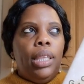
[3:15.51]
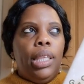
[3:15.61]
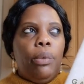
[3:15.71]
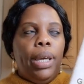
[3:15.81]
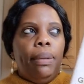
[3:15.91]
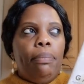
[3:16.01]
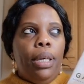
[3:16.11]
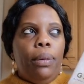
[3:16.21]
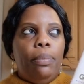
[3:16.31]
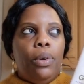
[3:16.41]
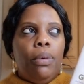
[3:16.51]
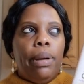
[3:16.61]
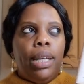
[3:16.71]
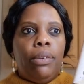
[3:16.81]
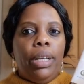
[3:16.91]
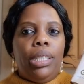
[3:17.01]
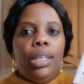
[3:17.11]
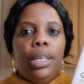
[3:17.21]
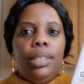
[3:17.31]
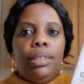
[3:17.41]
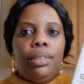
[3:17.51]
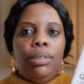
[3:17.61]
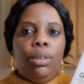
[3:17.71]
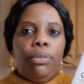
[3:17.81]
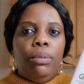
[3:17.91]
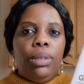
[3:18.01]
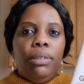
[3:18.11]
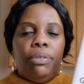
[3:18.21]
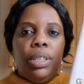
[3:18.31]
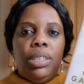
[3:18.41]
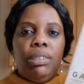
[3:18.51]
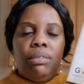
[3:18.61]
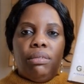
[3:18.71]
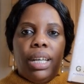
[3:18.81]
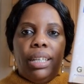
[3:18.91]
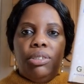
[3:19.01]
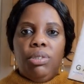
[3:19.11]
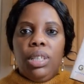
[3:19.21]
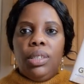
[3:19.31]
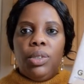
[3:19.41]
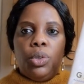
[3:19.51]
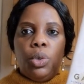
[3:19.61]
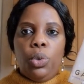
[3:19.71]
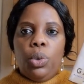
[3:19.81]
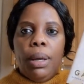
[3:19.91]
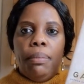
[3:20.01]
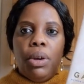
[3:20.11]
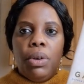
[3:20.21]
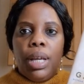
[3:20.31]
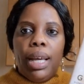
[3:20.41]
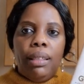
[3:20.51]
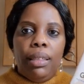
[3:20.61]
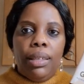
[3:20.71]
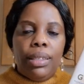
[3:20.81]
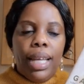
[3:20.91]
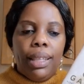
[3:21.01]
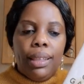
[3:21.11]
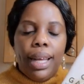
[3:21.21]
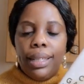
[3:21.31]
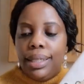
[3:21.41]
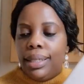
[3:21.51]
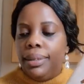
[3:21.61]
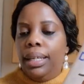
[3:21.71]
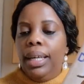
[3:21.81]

the way people migrated, you know, from different countries to America and things like that.